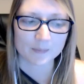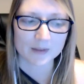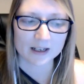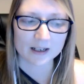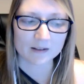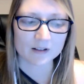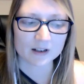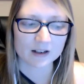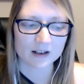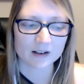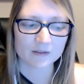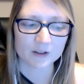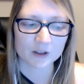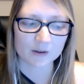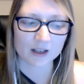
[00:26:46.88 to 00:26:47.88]
even
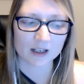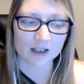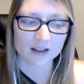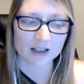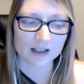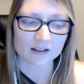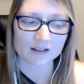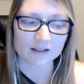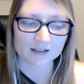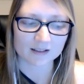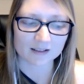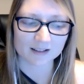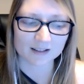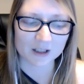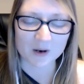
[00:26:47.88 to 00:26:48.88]
if you think that
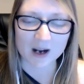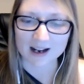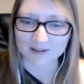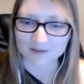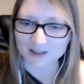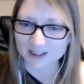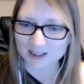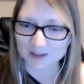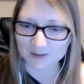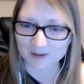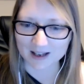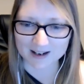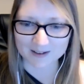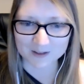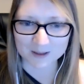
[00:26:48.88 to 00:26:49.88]
you have to do
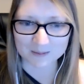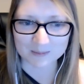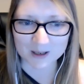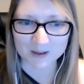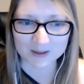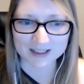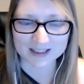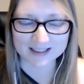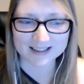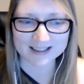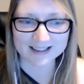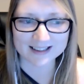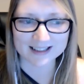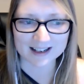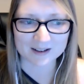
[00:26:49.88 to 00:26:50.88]
live
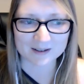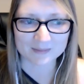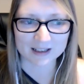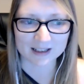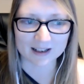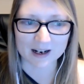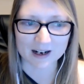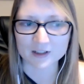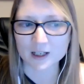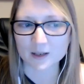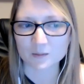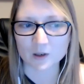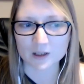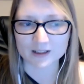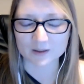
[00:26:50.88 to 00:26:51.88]
components, um, like I've
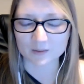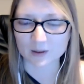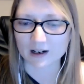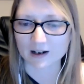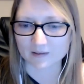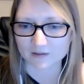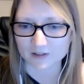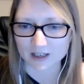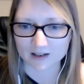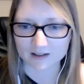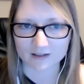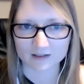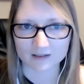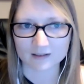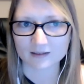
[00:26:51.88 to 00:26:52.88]
done ones where I've
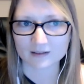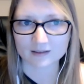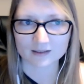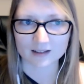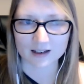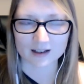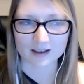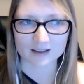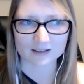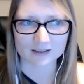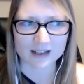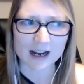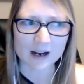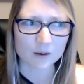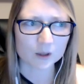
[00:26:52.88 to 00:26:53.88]
done uh
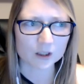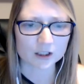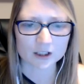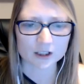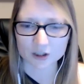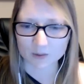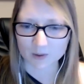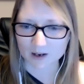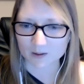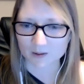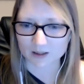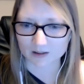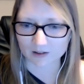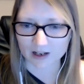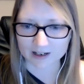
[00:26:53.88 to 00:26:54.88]
hour or two
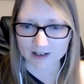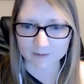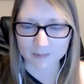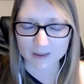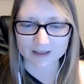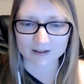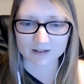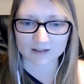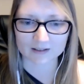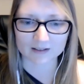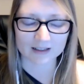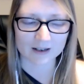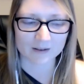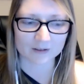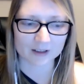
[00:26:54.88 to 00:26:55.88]
hour live panel
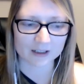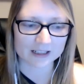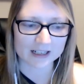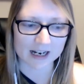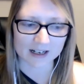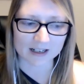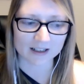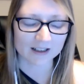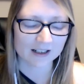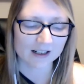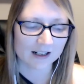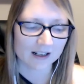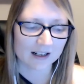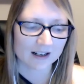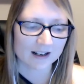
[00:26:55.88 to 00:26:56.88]
every day.
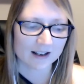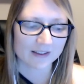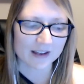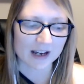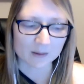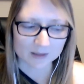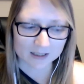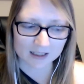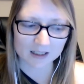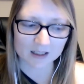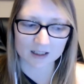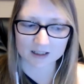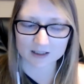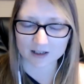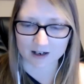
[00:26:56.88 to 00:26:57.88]
That was a
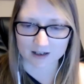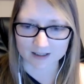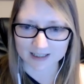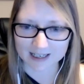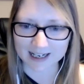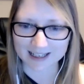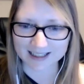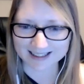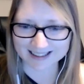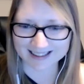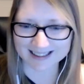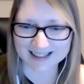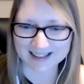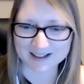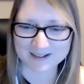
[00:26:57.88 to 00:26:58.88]
little exhausting.
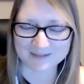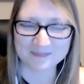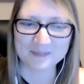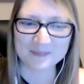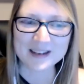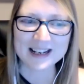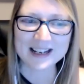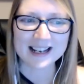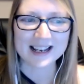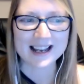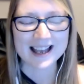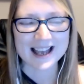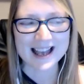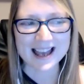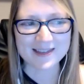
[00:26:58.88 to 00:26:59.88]
um,
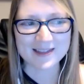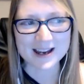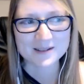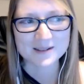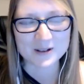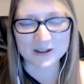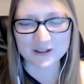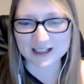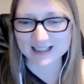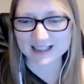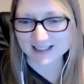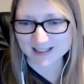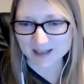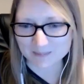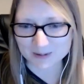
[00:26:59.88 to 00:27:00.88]
and then with the
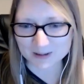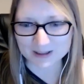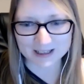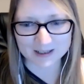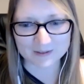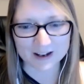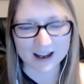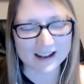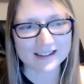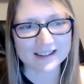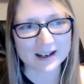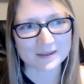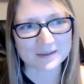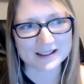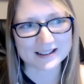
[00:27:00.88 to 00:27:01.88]
December event
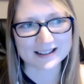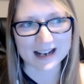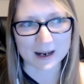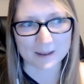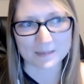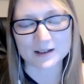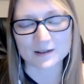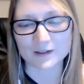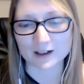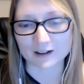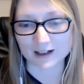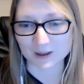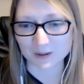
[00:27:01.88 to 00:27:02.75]
that was happened very